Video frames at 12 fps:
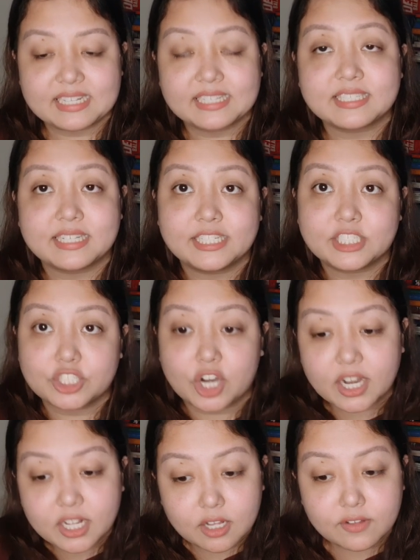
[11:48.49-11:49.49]
It's a
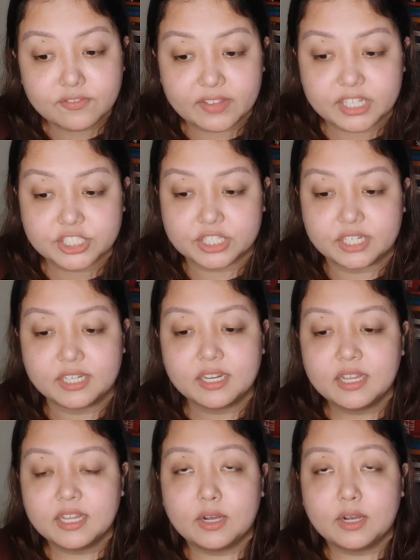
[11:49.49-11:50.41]
historical fiction